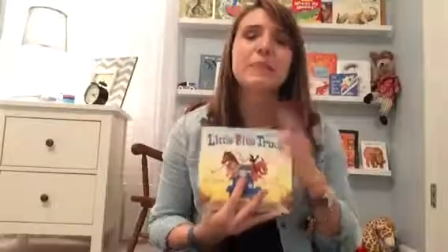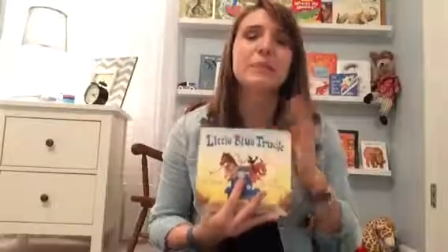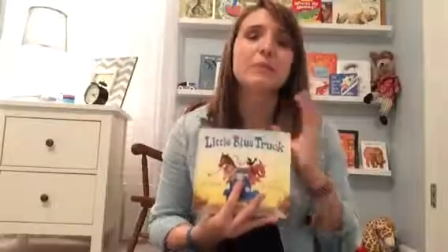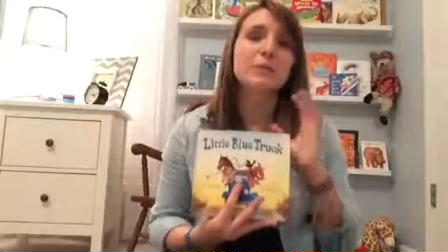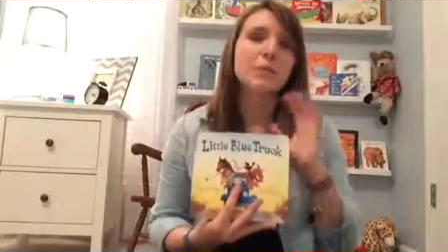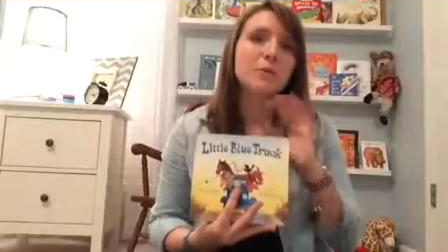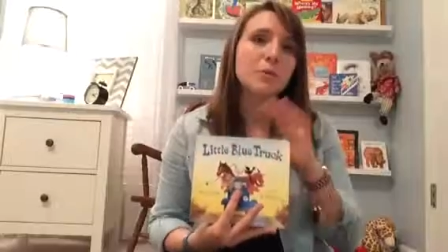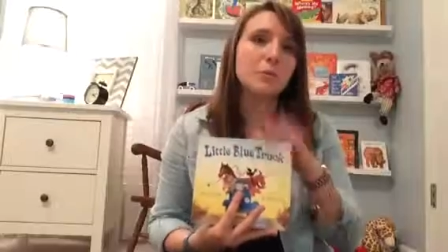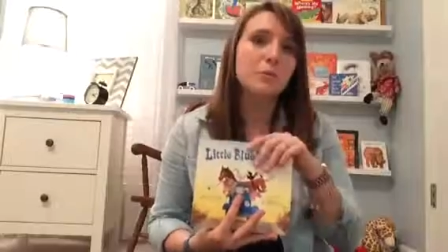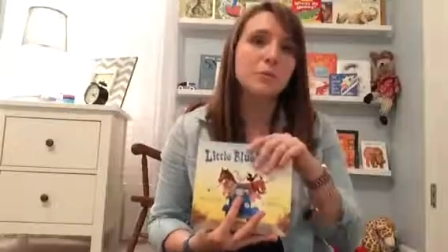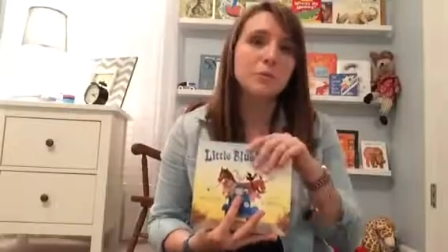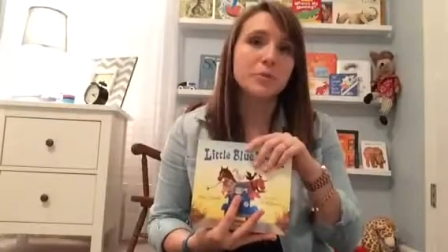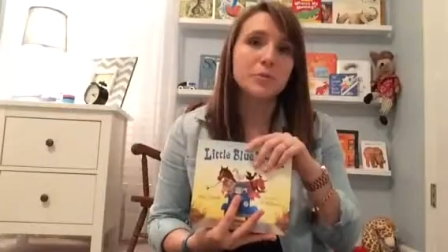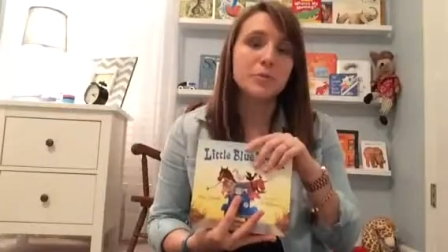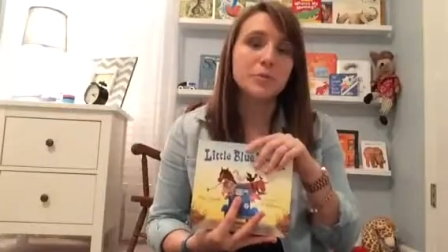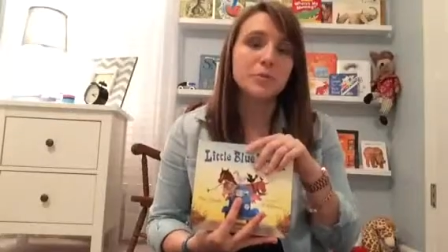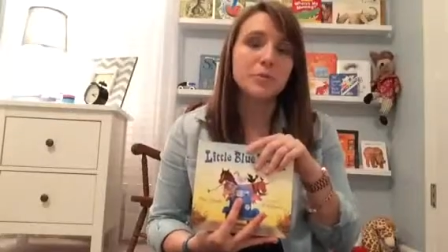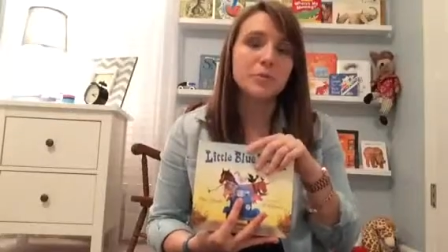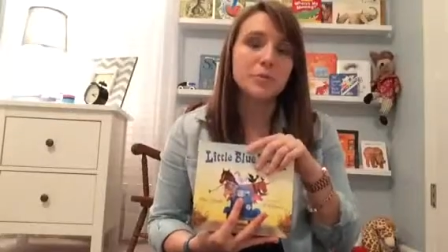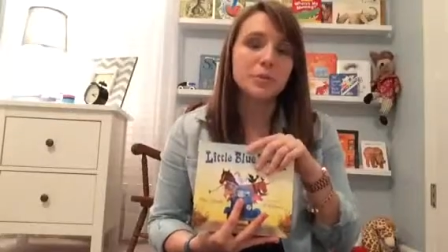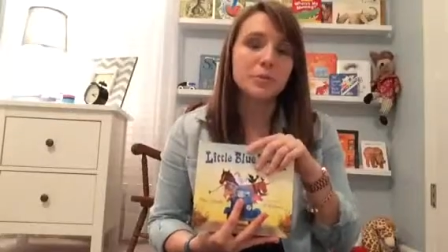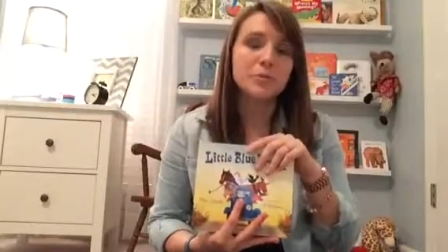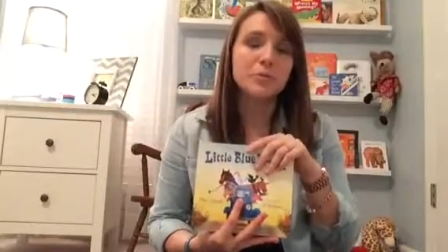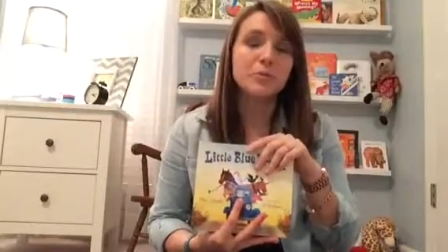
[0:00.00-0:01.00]
but Little
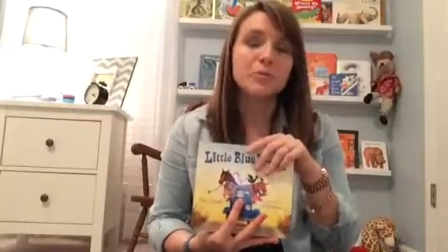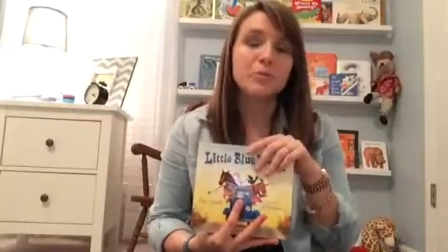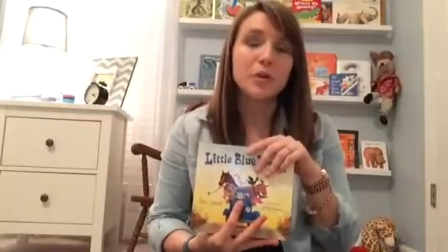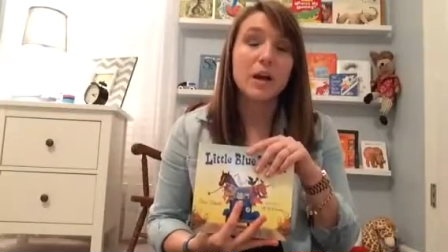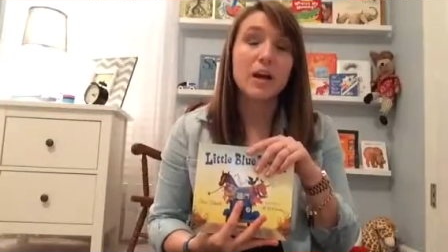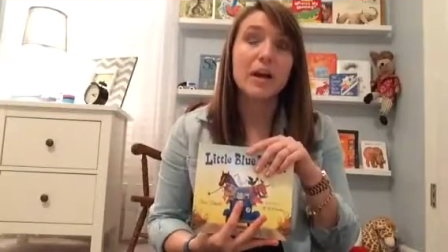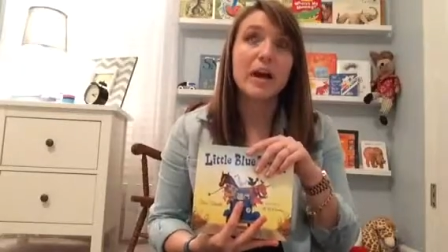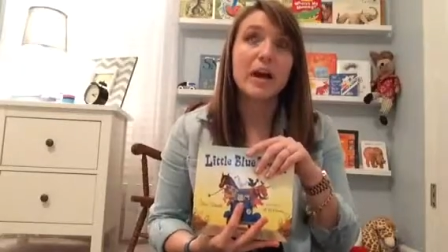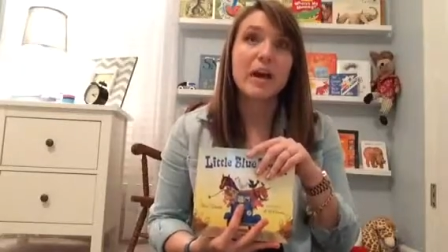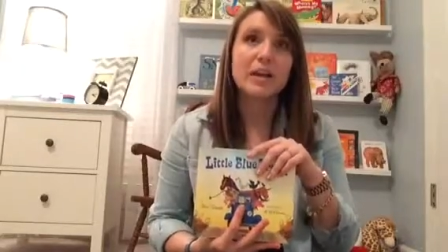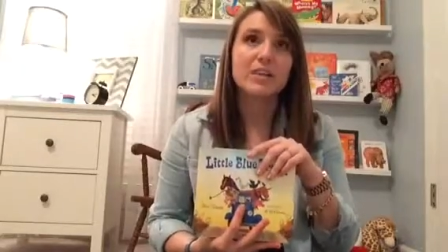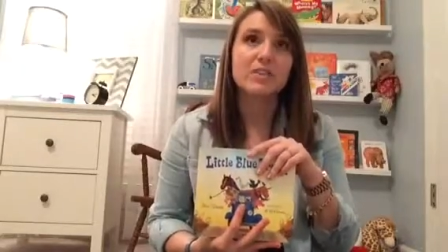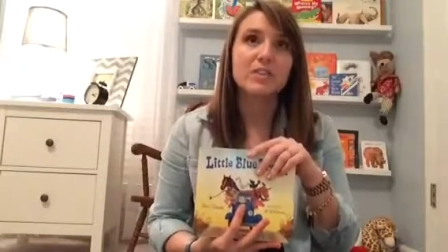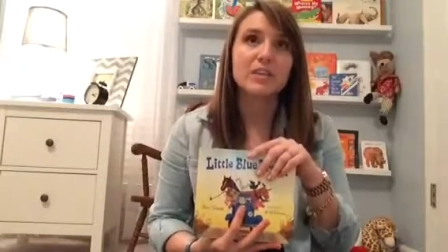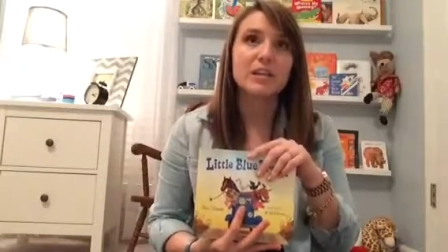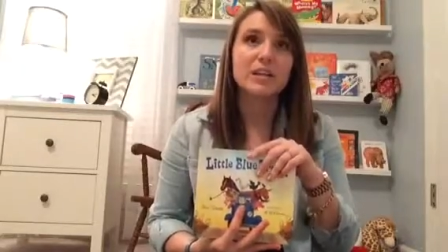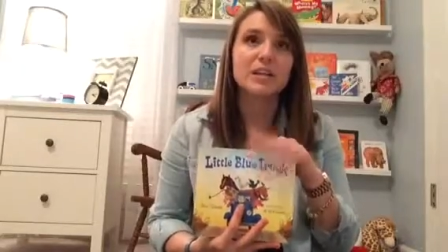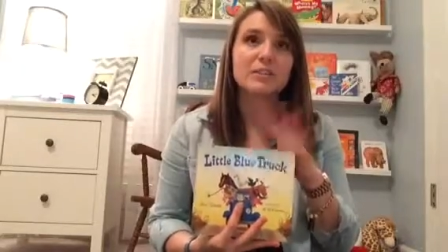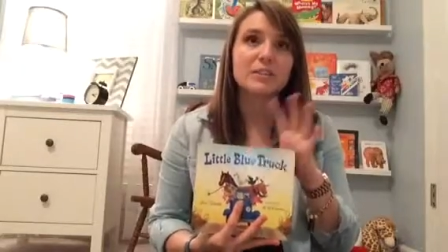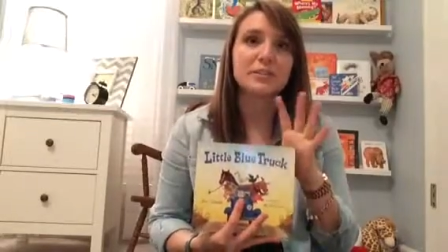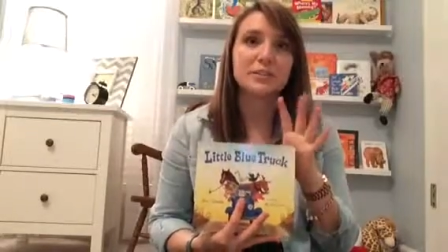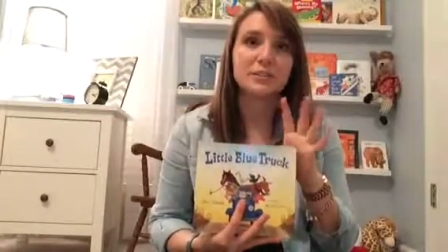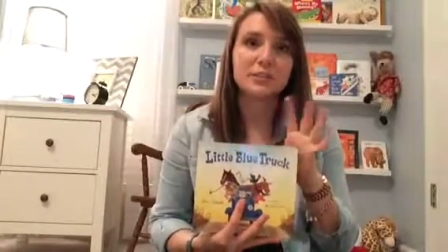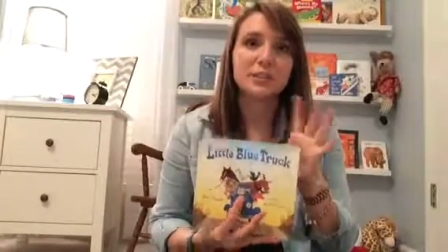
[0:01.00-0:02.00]
Blue Truck actually
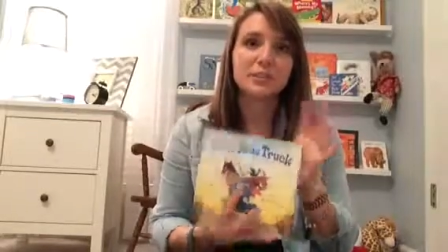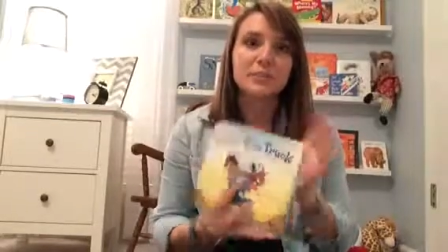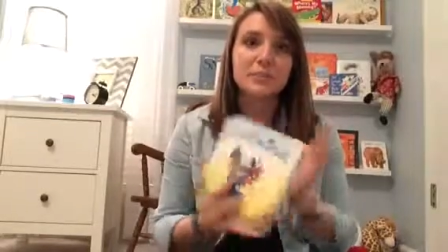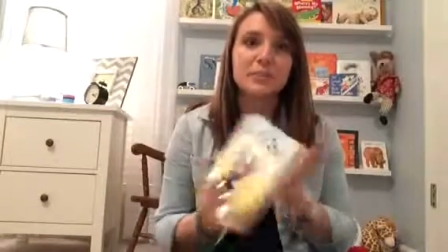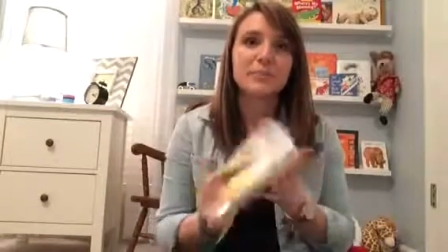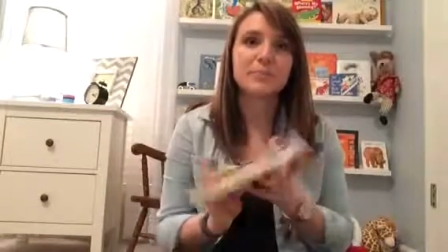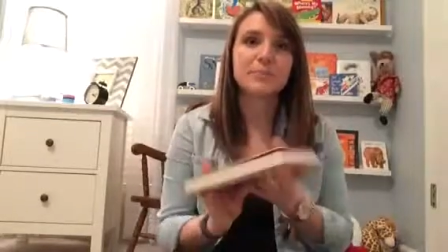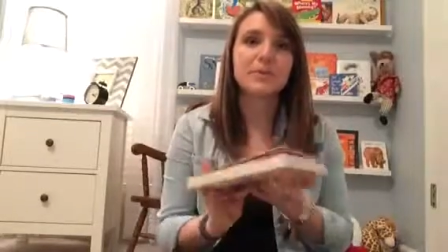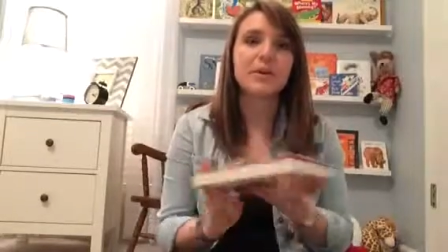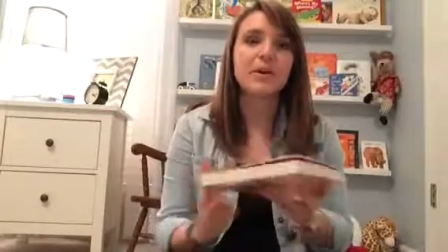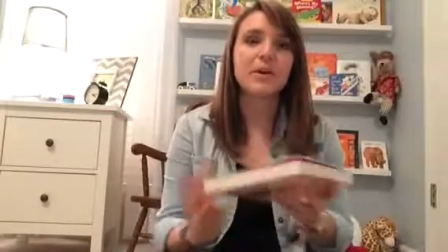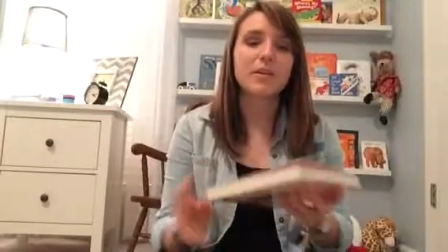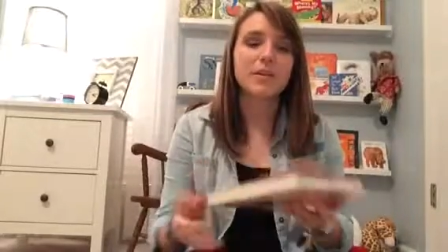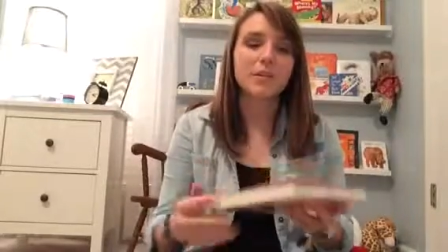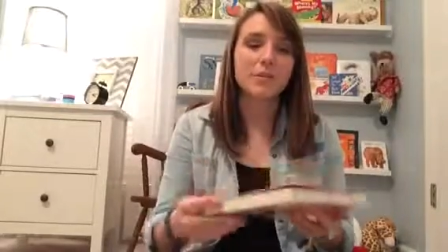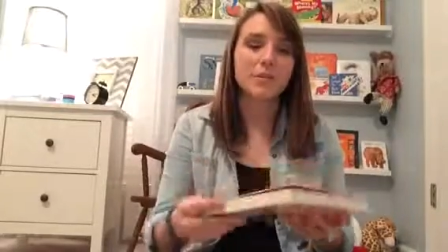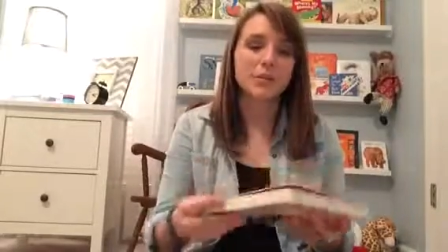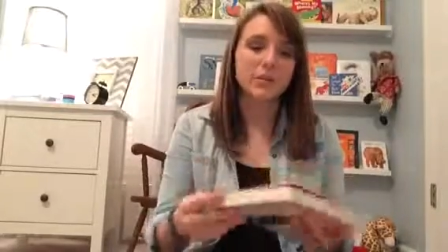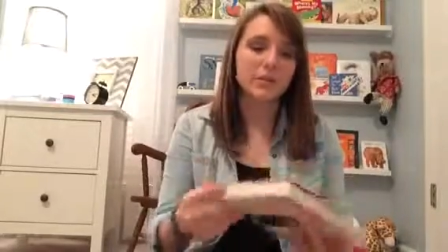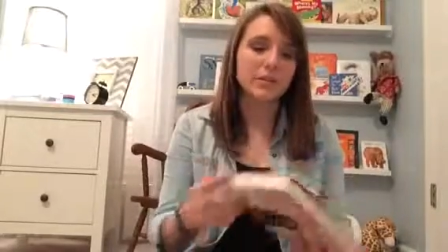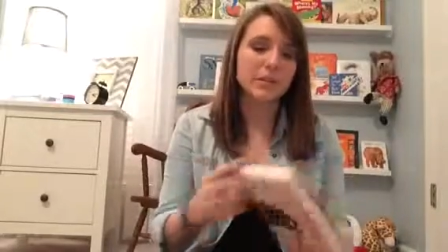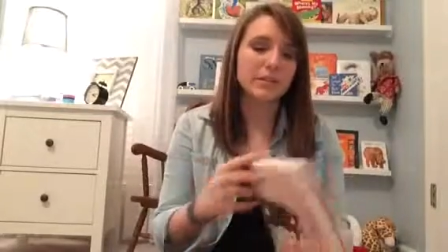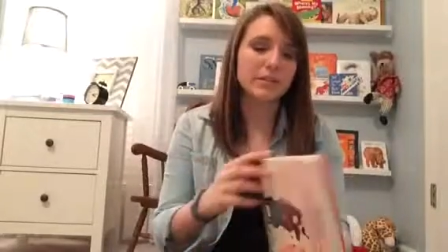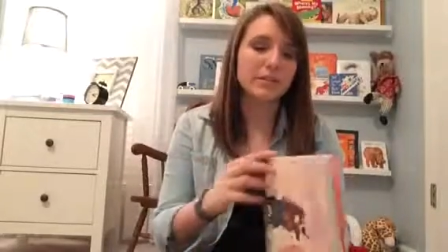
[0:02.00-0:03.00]
has a Christmas book that
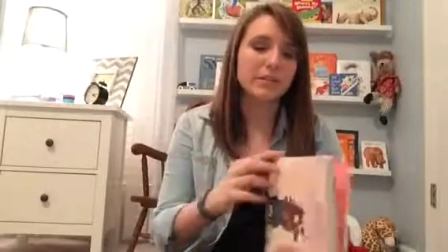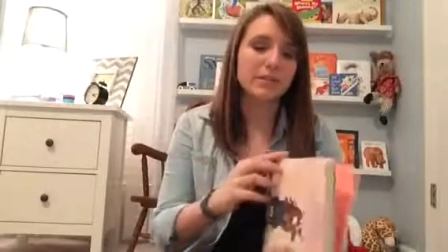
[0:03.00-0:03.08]
when you get